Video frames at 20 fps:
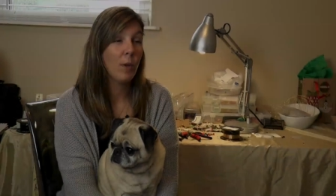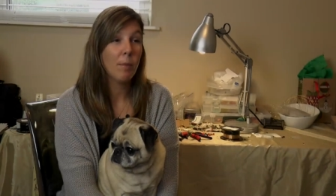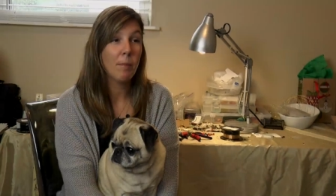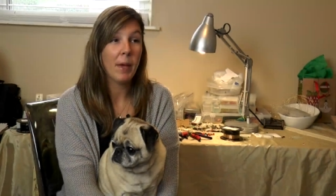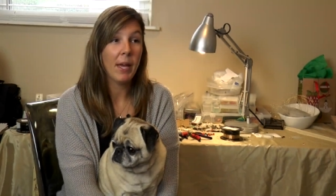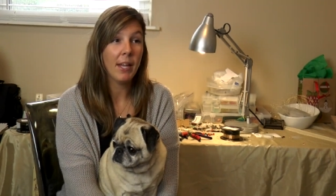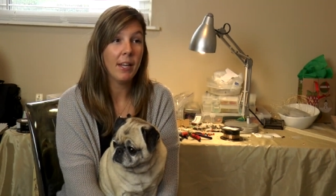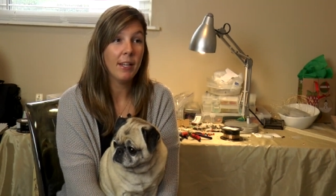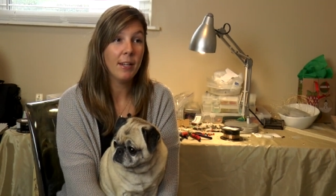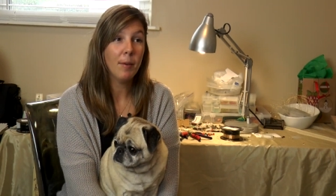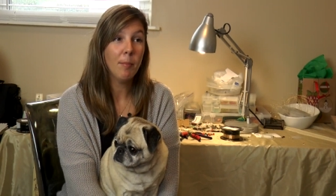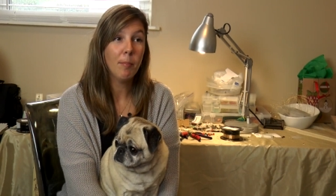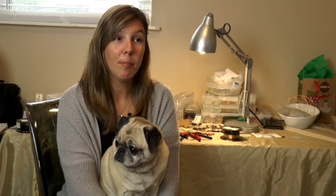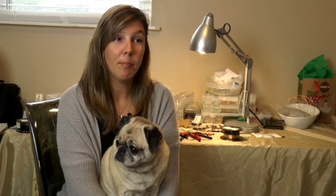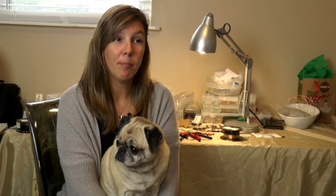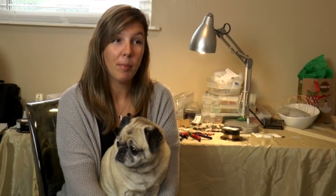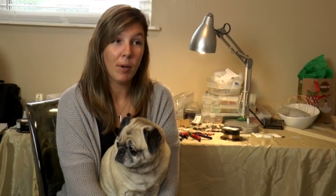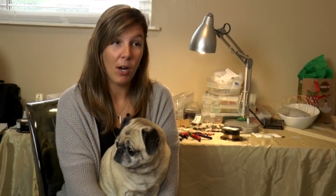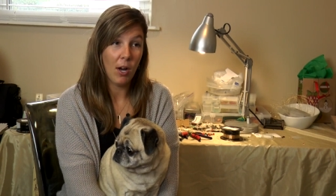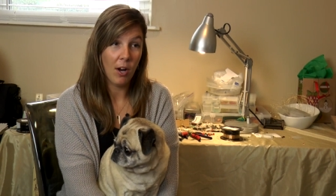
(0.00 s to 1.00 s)
we met in a
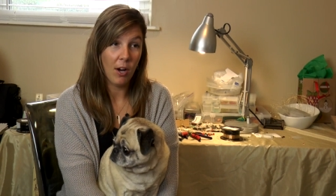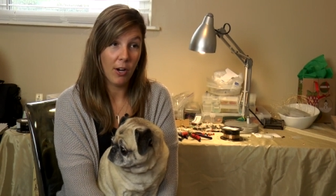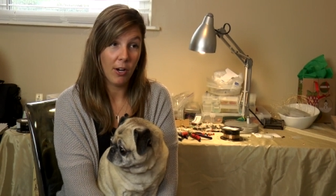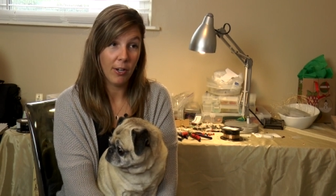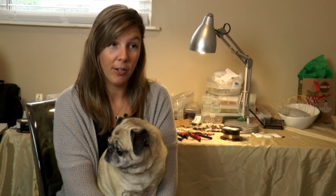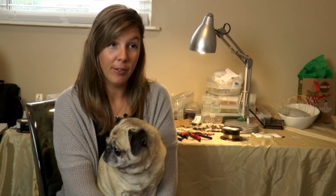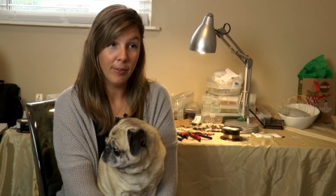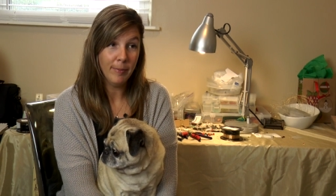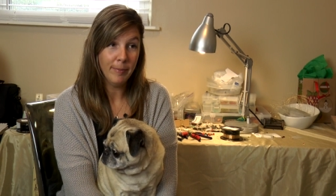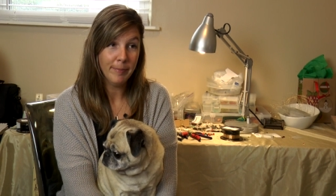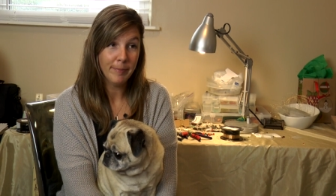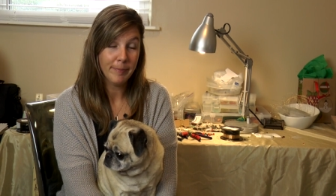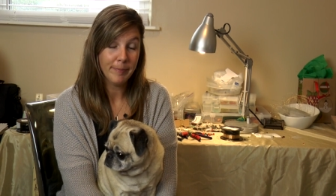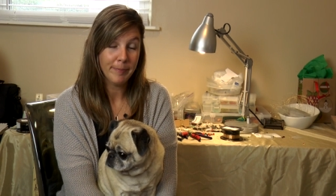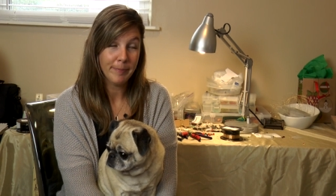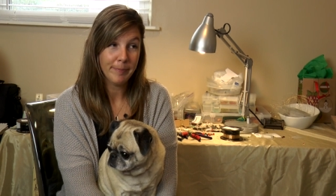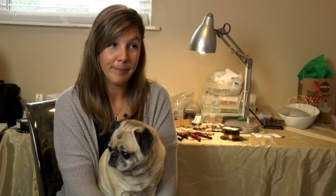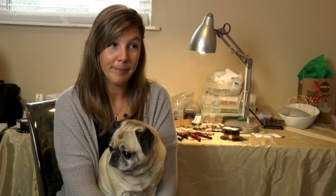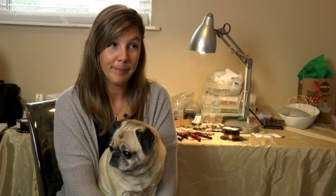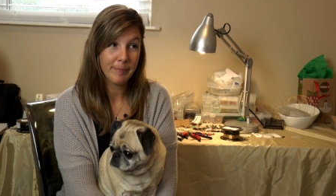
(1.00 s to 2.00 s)
bar.
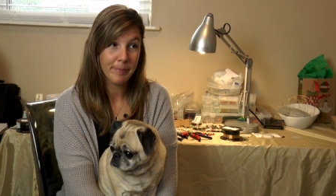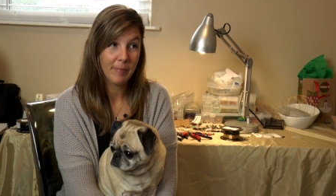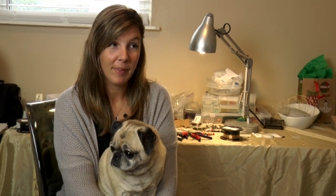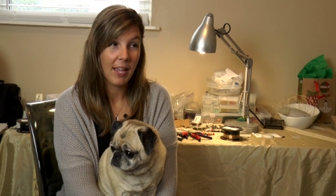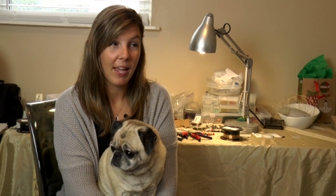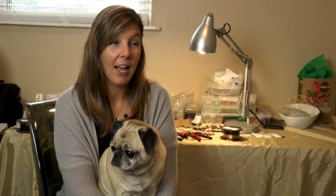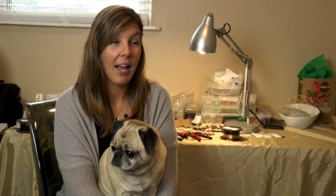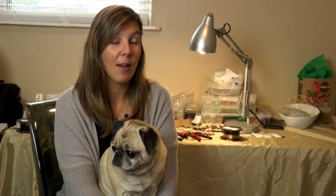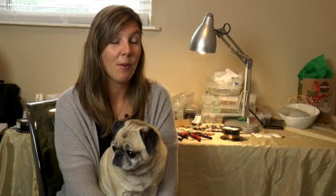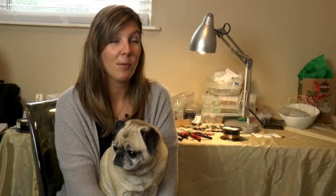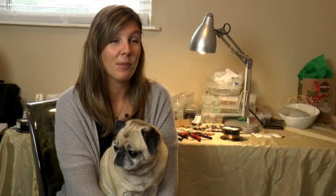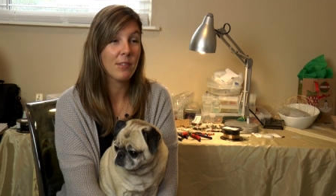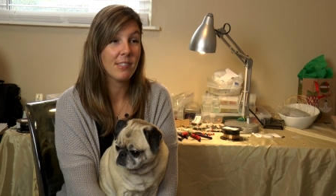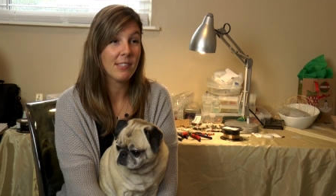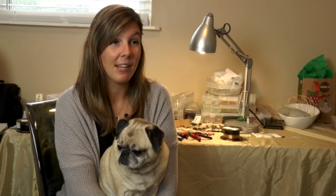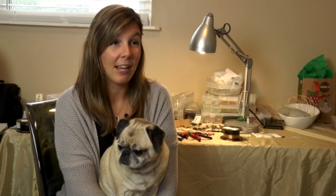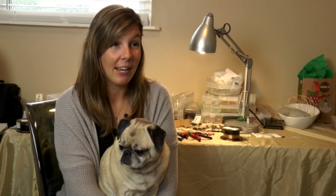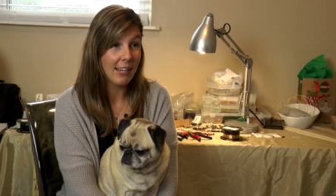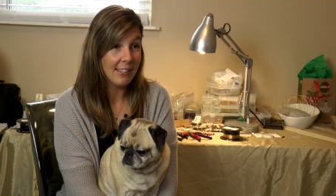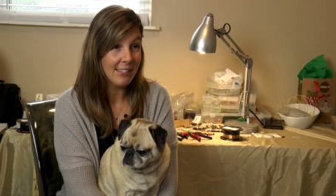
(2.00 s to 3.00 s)
I was
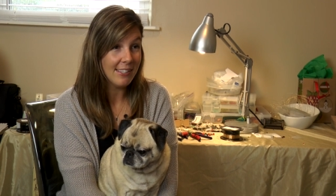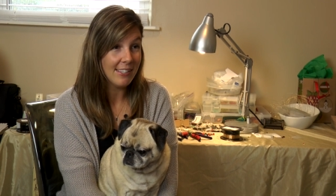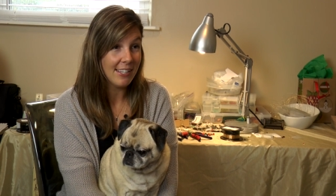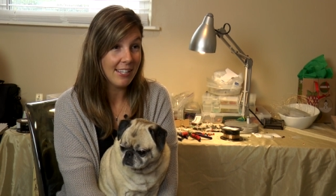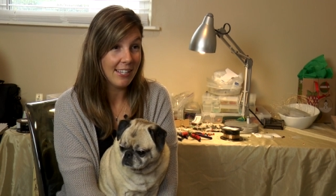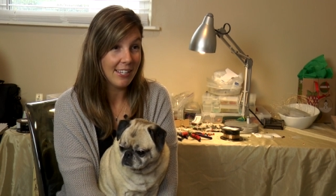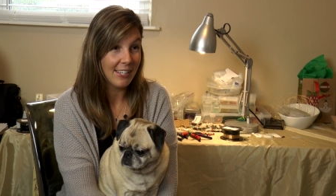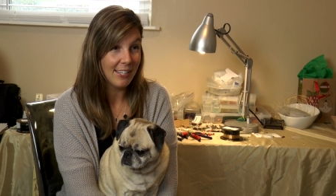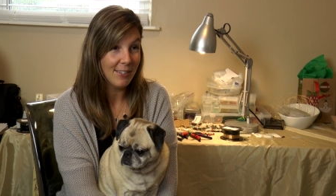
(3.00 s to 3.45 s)
19